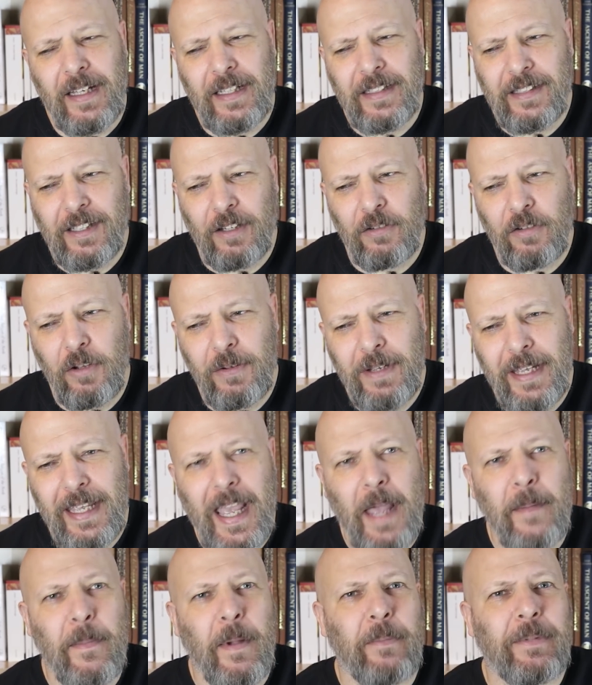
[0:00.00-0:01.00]
And so Loki
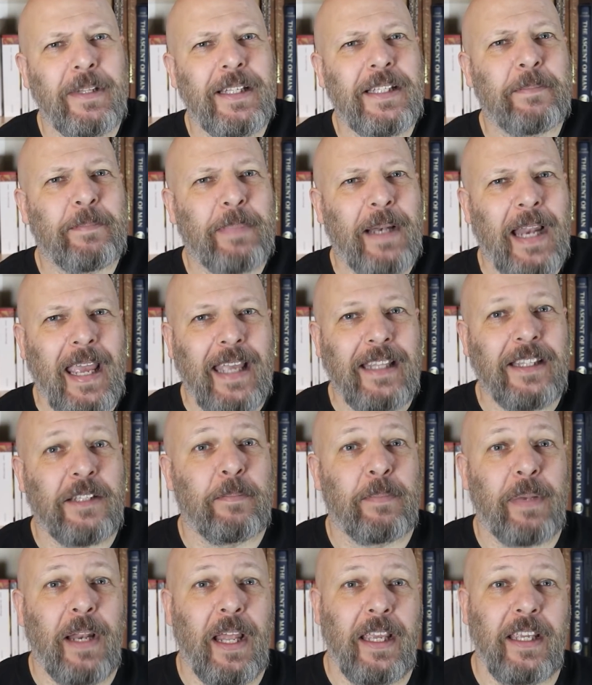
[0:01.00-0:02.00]
came up with this plan to
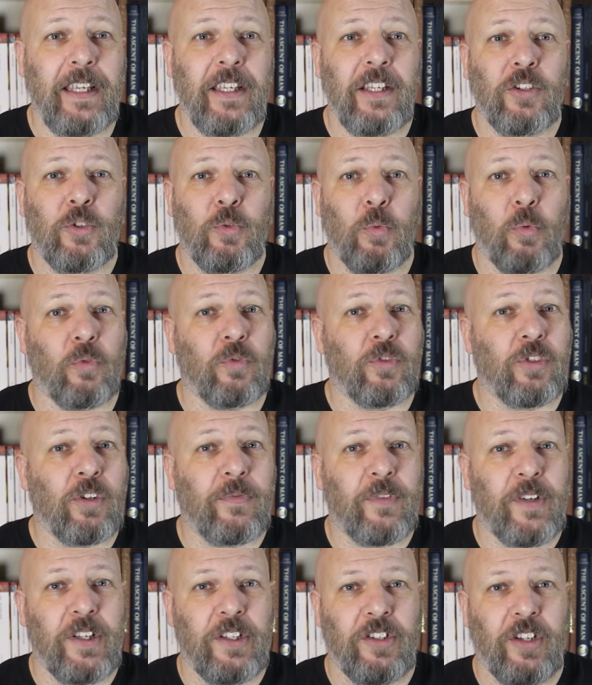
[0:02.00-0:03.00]
play dwarves
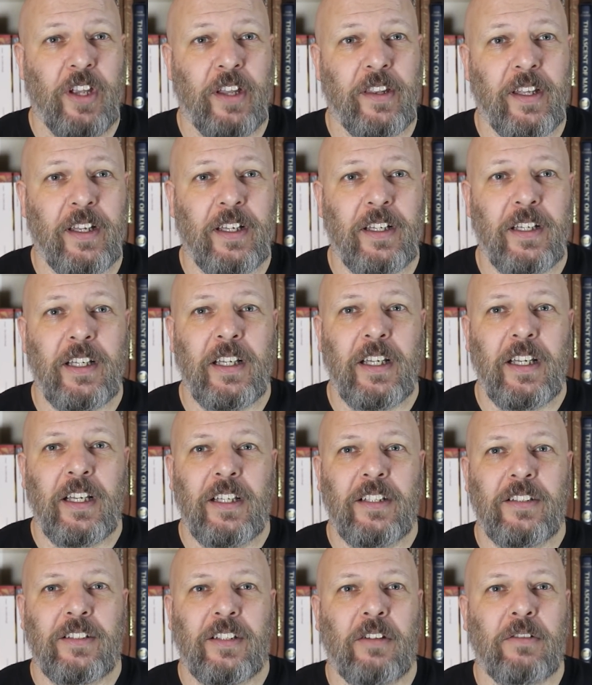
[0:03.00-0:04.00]
off each other.
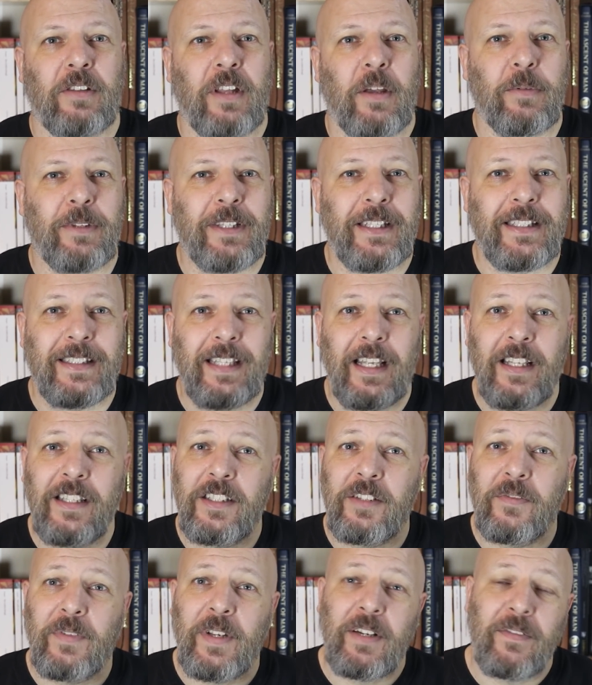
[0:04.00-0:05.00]
So there were the
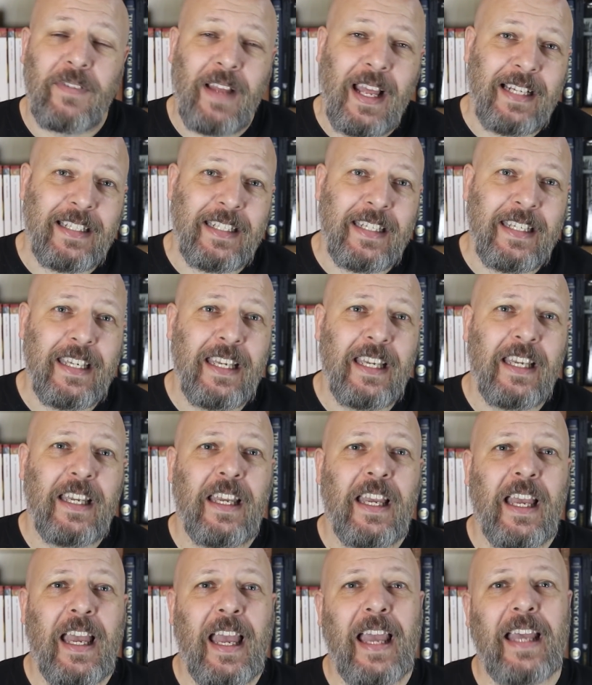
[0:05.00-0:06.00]
sons of Ivaldi
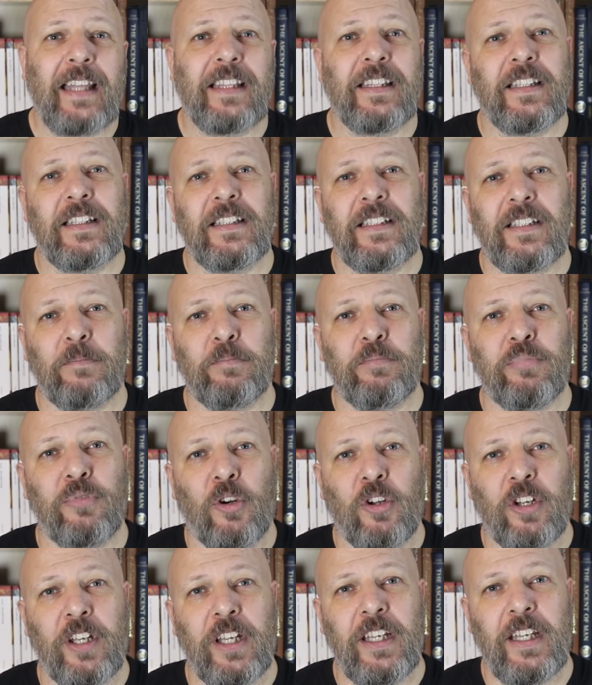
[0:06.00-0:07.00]
and
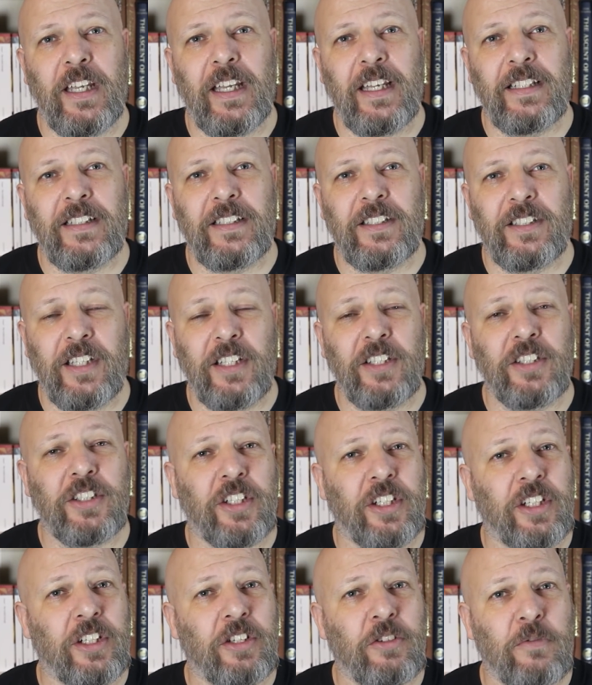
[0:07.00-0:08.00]
Brokkr and
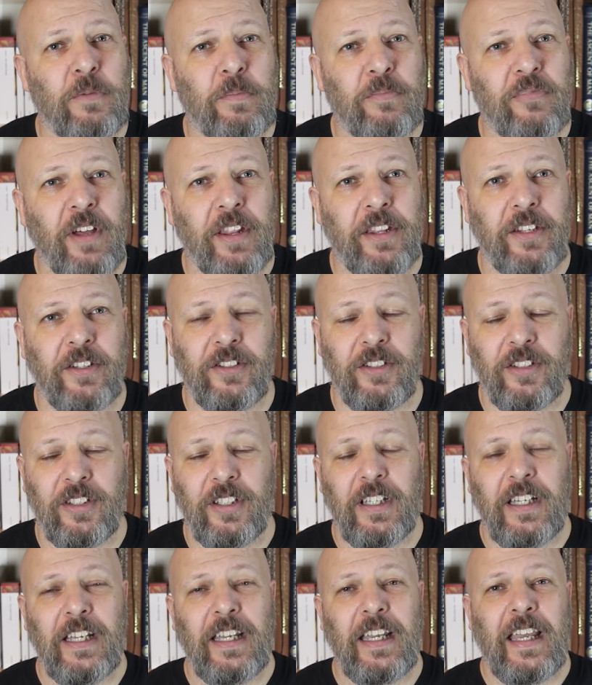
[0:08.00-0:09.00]
Sindri, who were
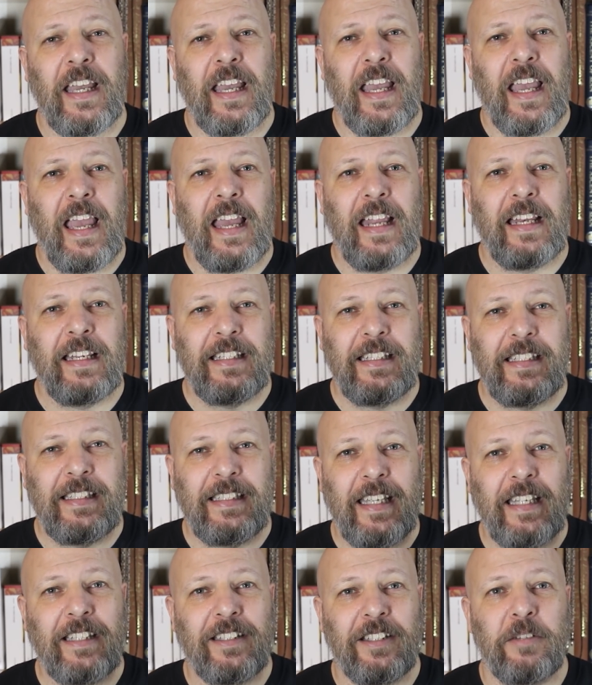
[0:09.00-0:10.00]
brothers. And he
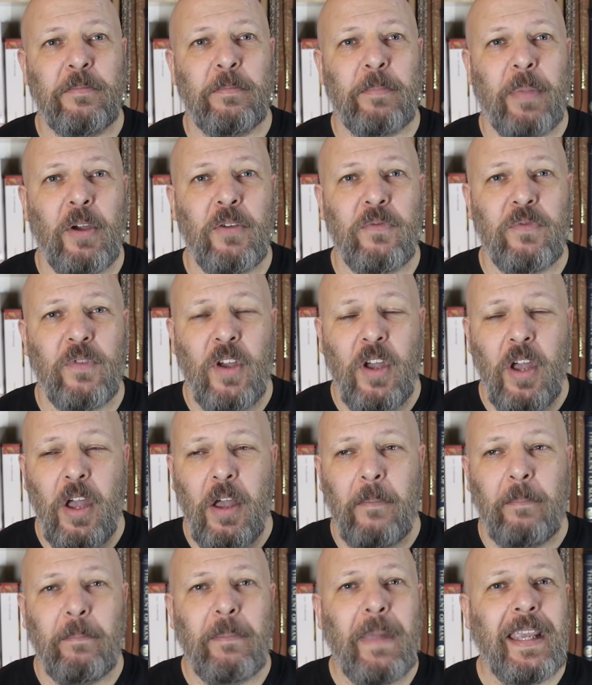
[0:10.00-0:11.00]
said to them both,
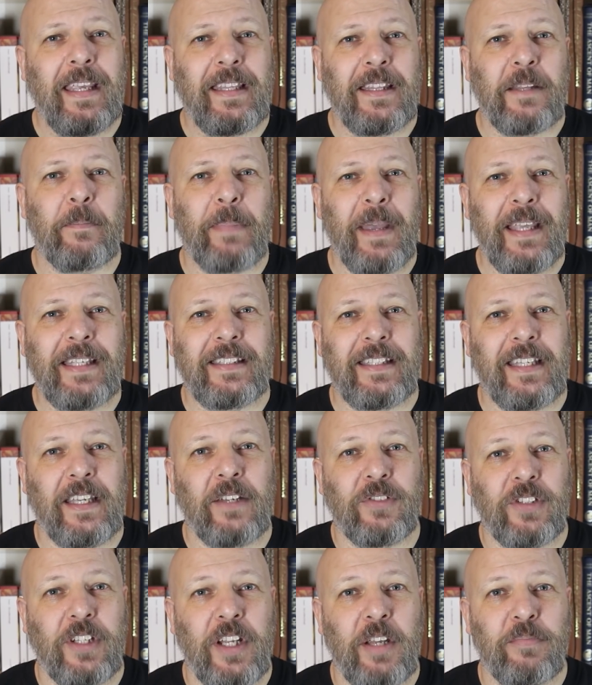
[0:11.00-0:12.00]
make the best
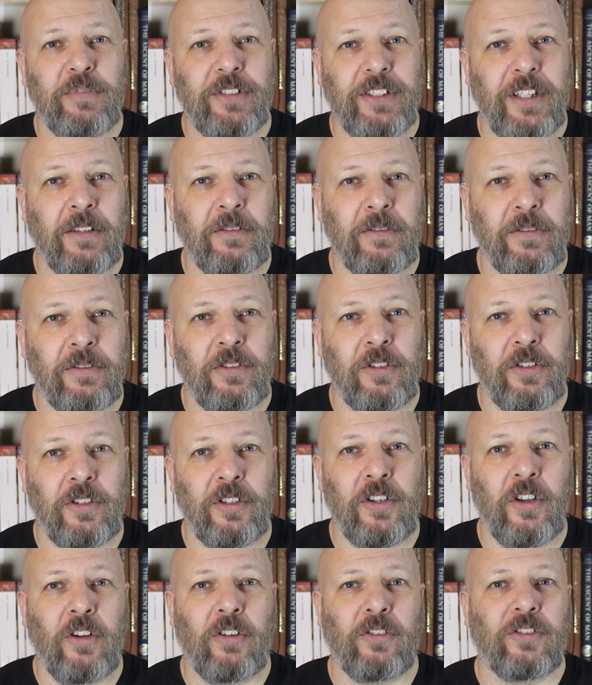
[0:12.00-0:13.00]
gifts and he'll present them to
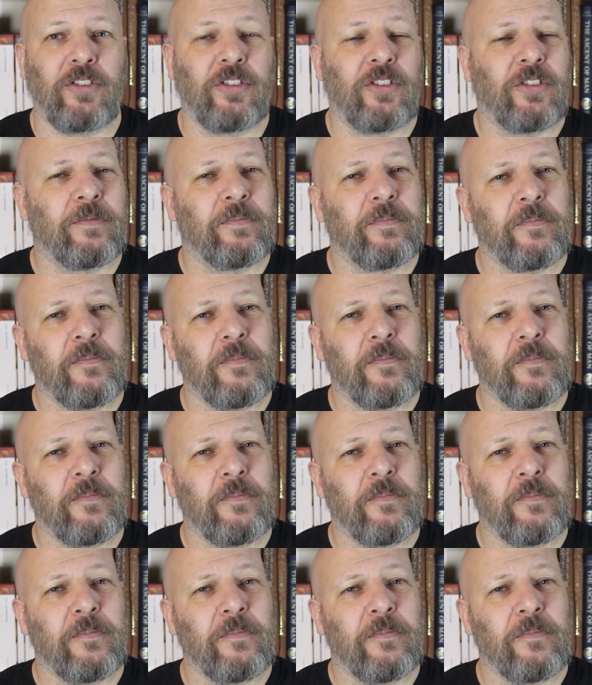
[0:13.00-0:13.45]
the gods.